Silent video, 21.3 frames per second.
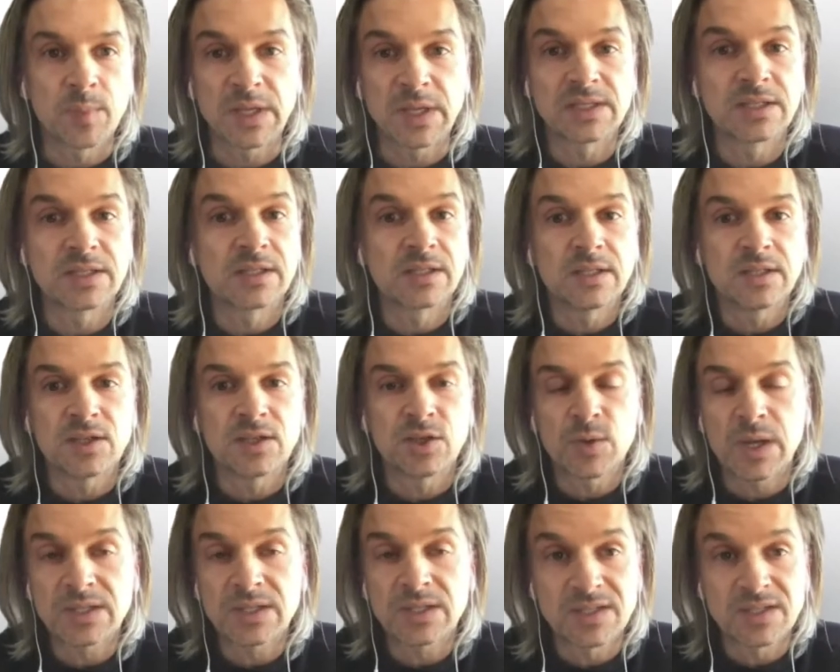Basically, the
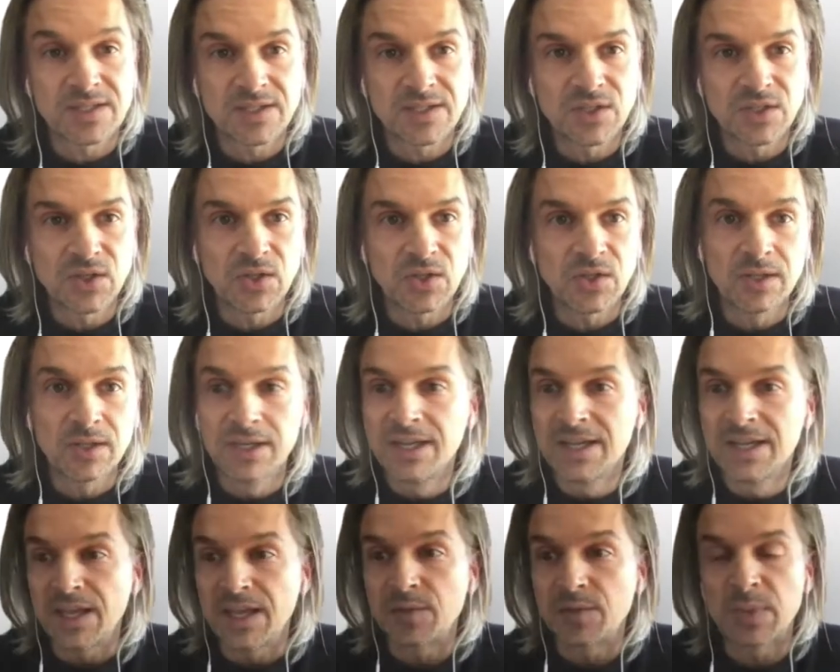US is still,
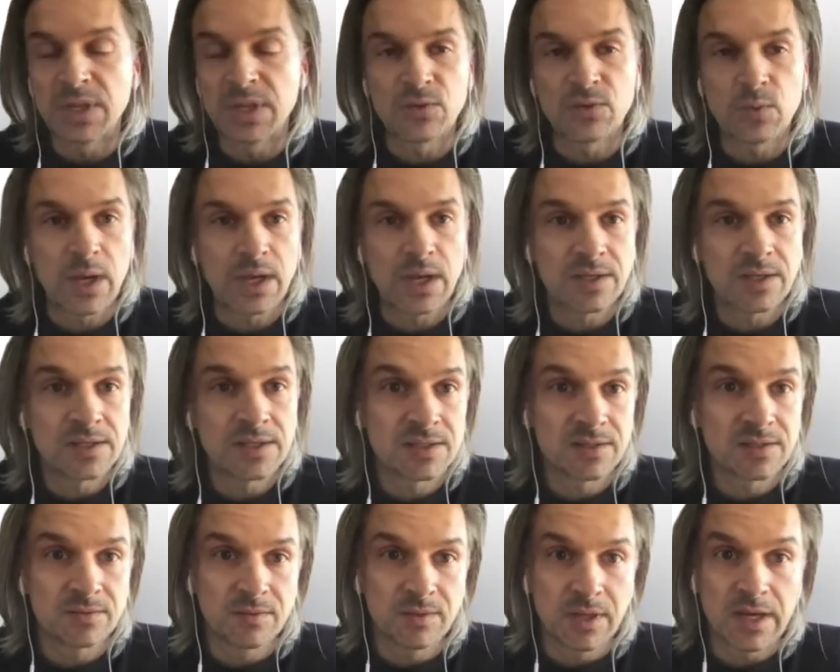in many
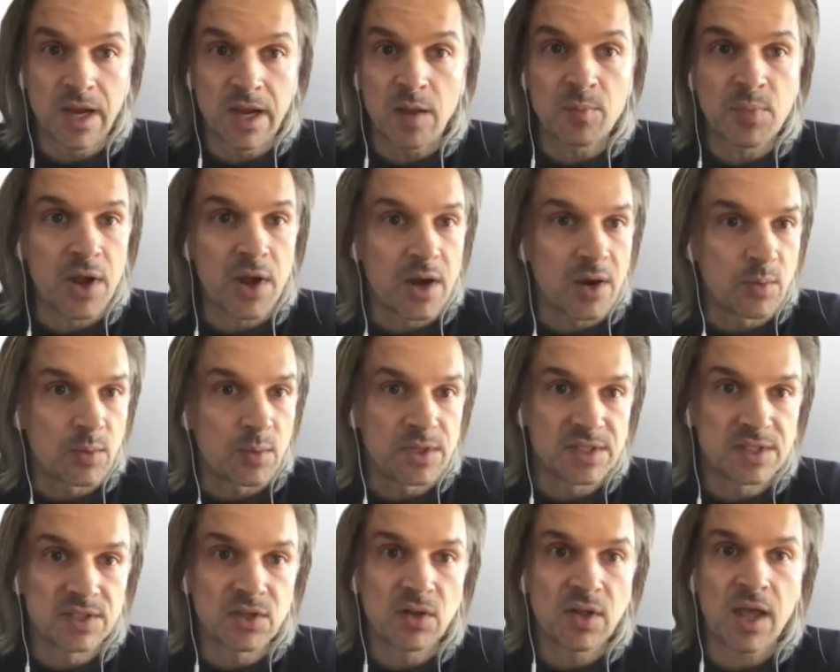ways, an empire. We
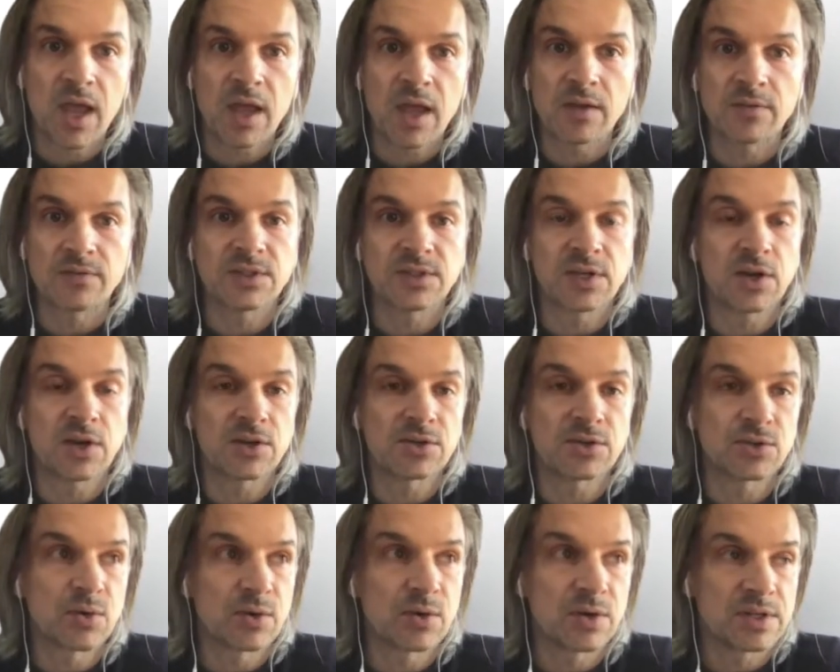still have
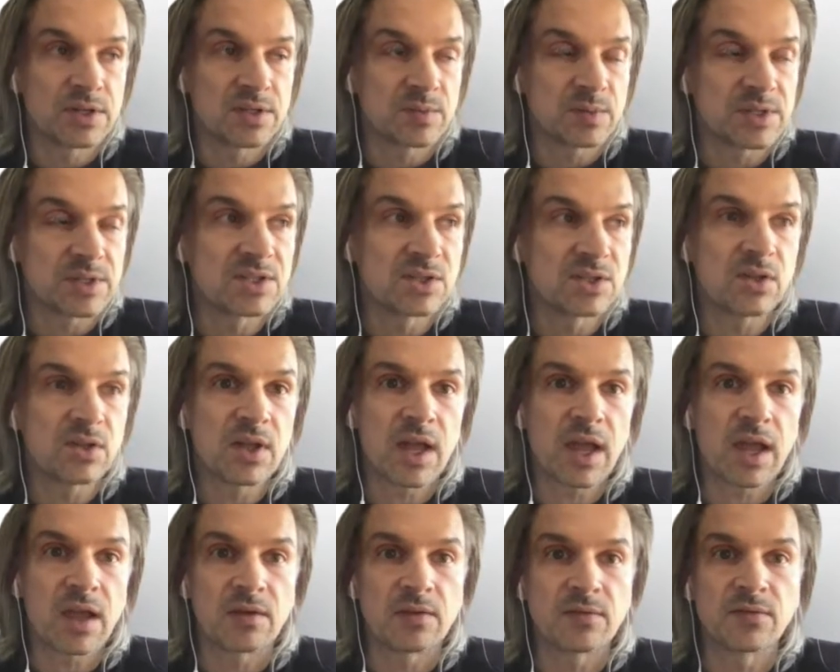territories, we still
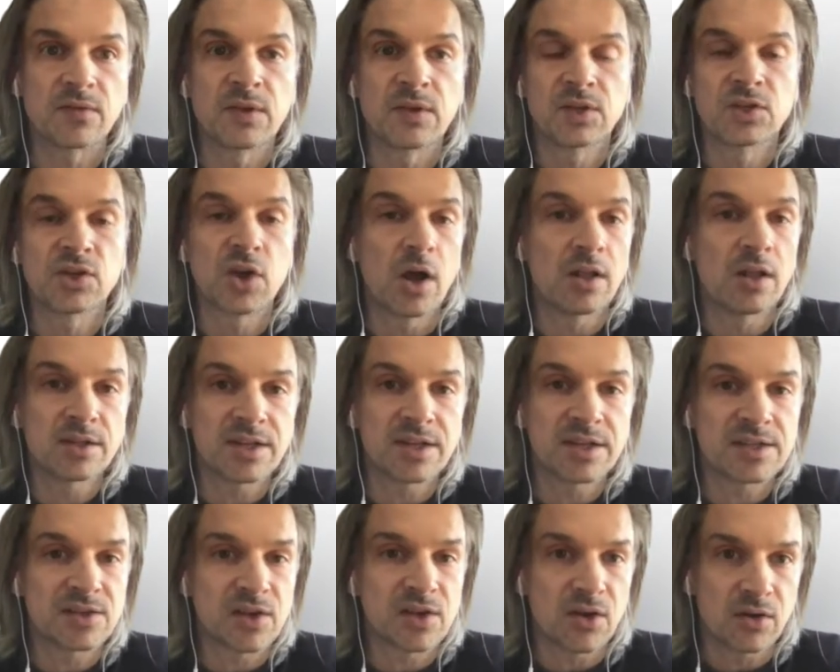have
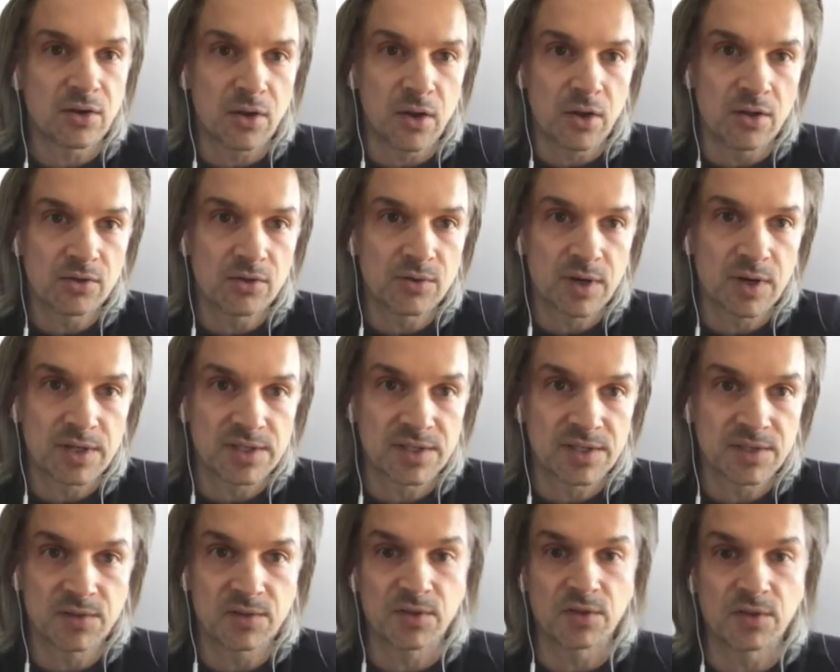colonies all
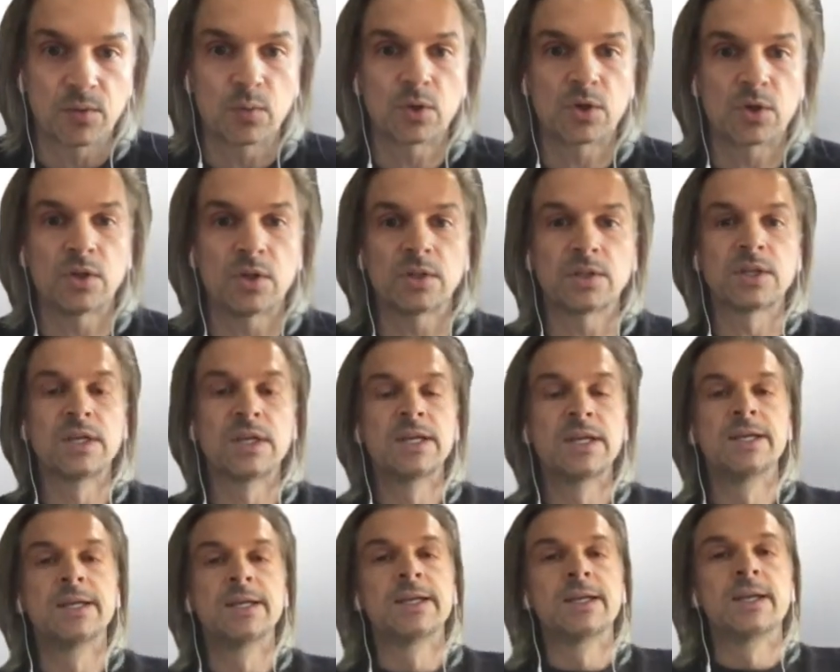across the world,
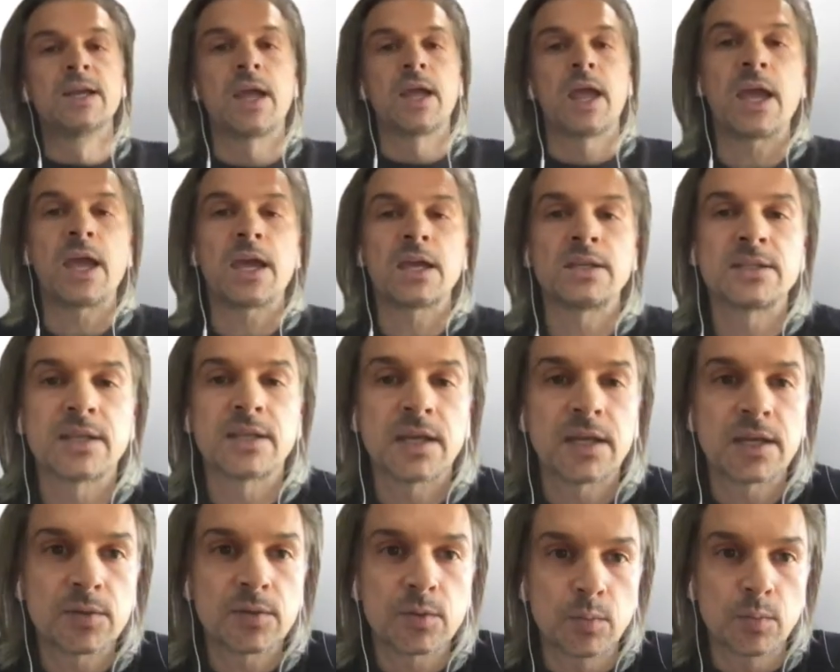
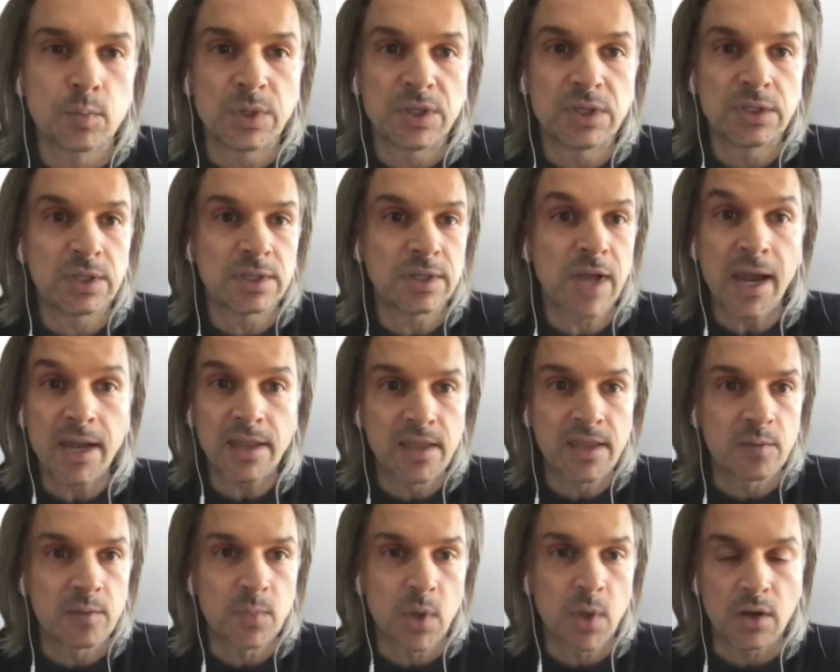and we hide
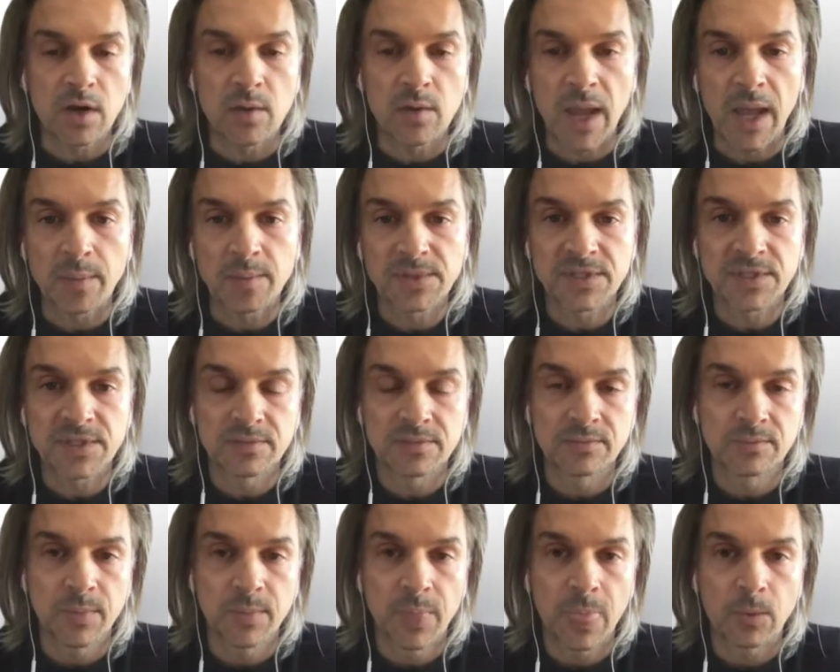them on our maps.
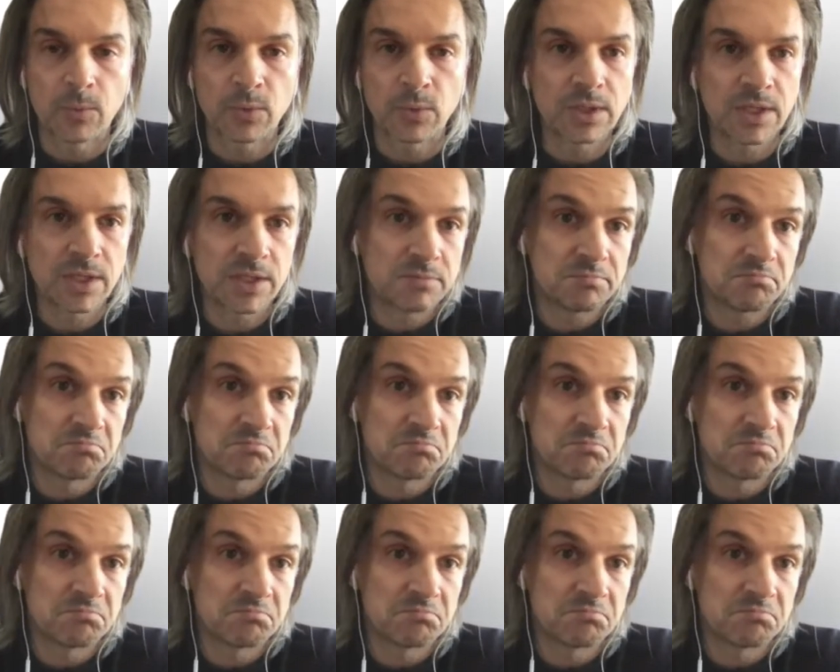Really,